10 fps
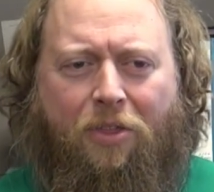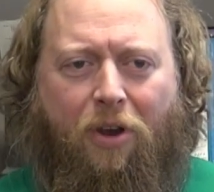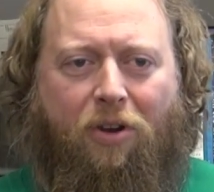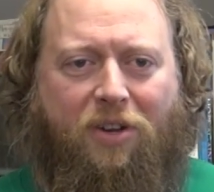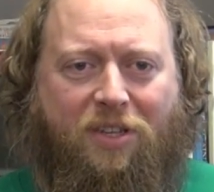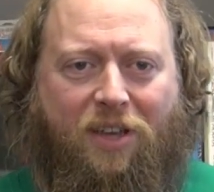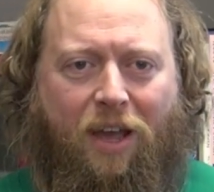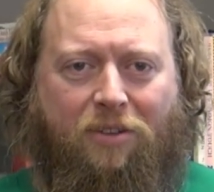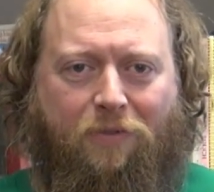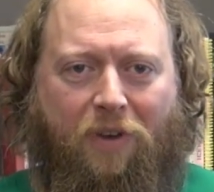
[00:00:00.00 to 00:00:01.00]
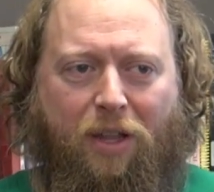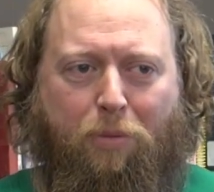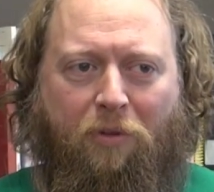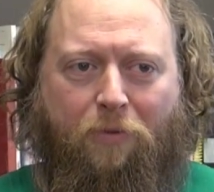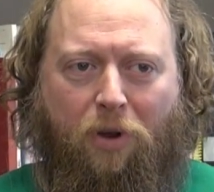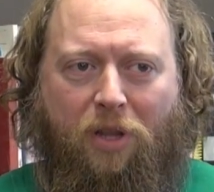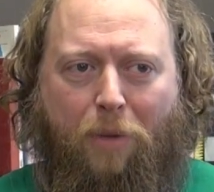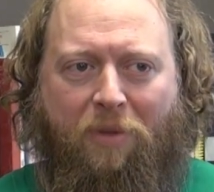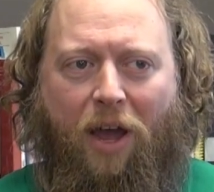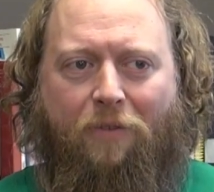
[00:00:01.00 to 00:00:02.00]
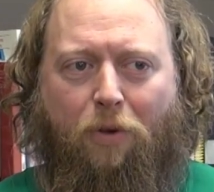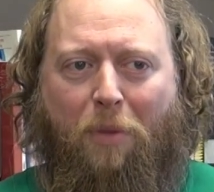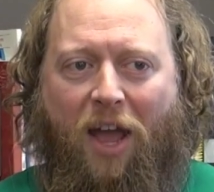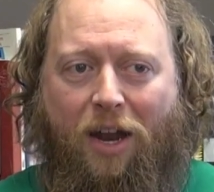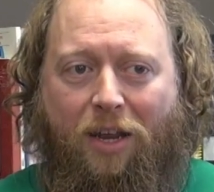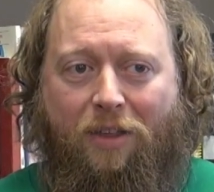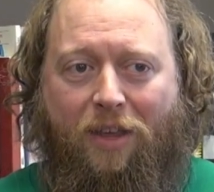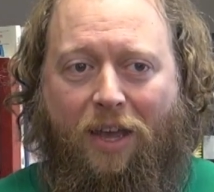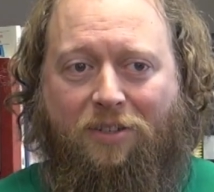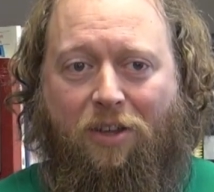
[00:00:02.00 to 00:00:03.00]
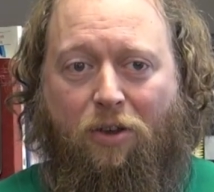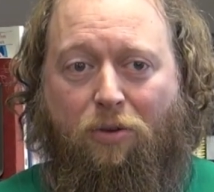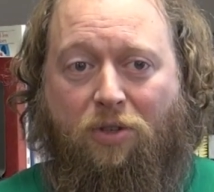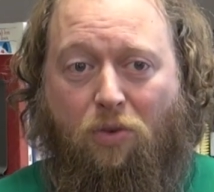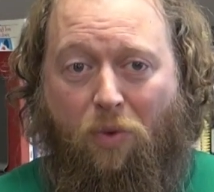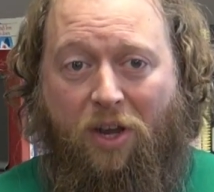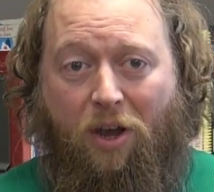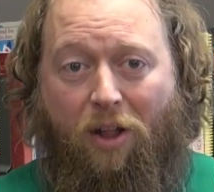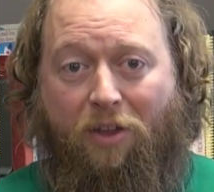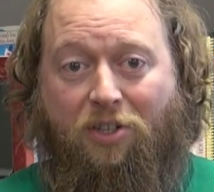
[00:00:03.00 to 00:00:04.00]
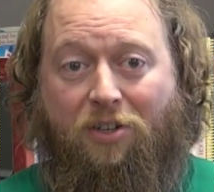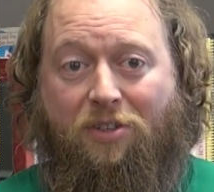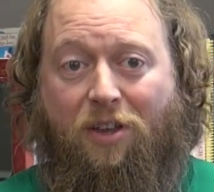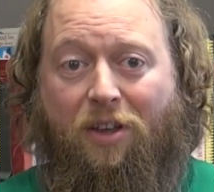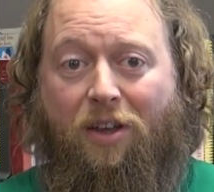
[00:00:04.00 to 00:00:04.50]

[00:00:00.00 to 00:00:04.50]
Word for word: There are discounts available for alumni from any of the STU's three colleges,